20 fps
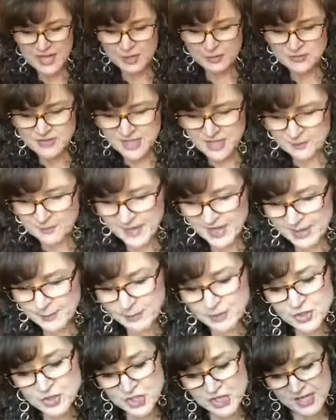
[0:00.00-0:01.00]
countdown
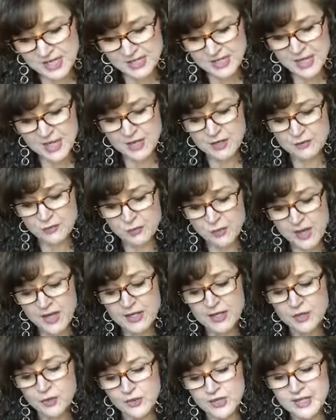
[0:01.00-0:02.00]
paper chain out of
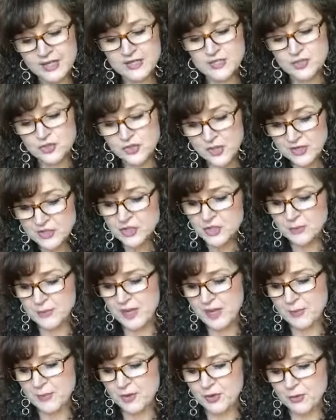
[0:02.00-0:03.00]
red and green construction
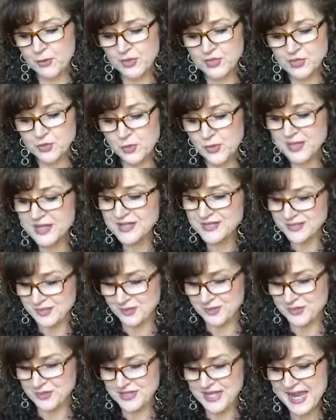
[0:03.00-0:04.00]
paper with 20
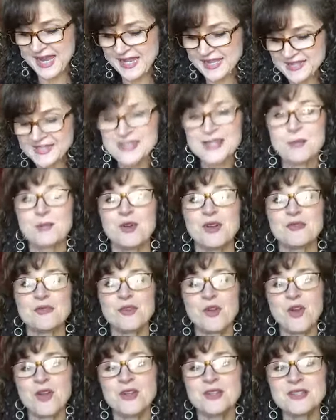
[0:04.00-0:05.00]
circles. Hang it somewhere
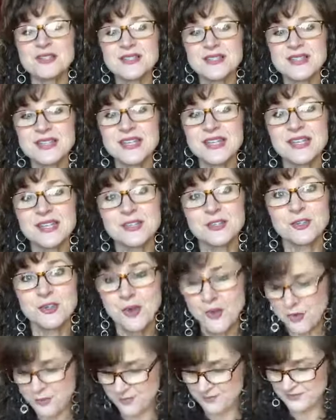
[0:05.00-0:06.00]
for all to see in your
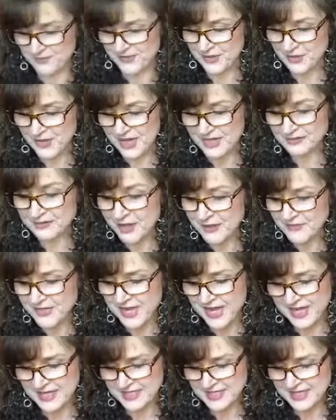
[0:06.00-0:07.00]
home. Okay, I love
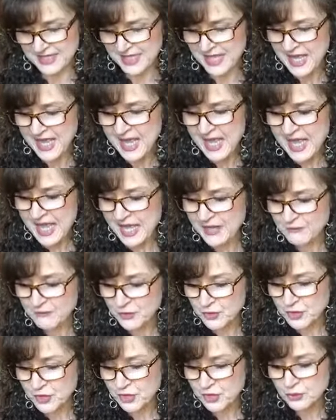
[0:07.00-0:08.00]
that idea. And
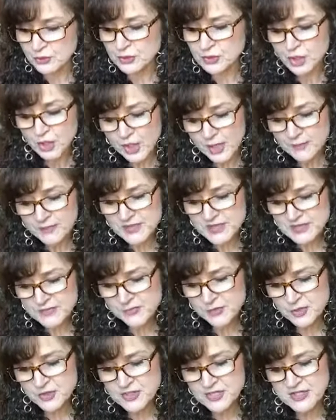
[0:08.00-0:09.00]
for you, look up these
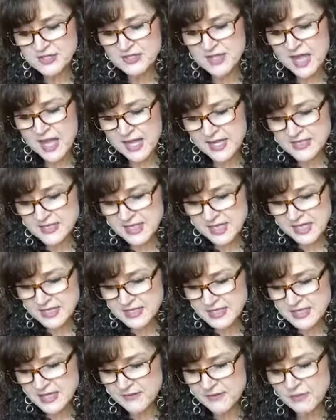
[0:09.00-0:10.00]
verses, Isaiah
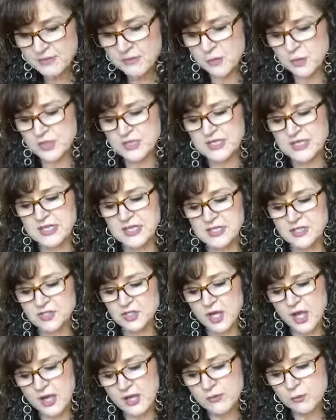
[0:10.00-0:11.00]
7:14,
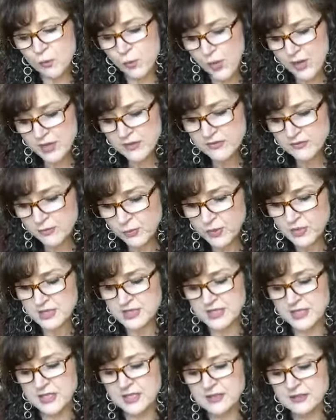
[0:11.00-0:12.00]
John
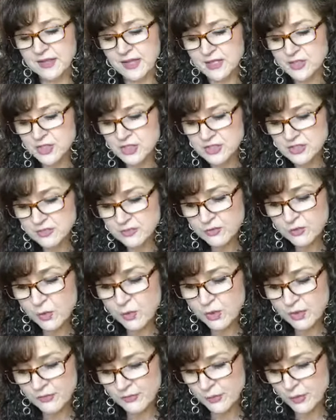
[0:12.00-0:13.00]
1:14, Galatians
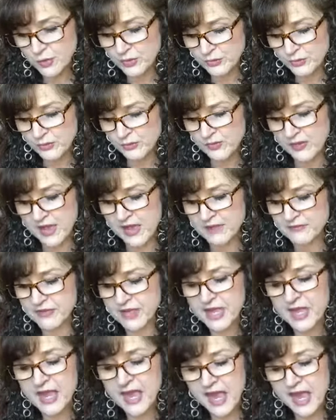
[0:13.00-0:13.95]
4, 4 through 5,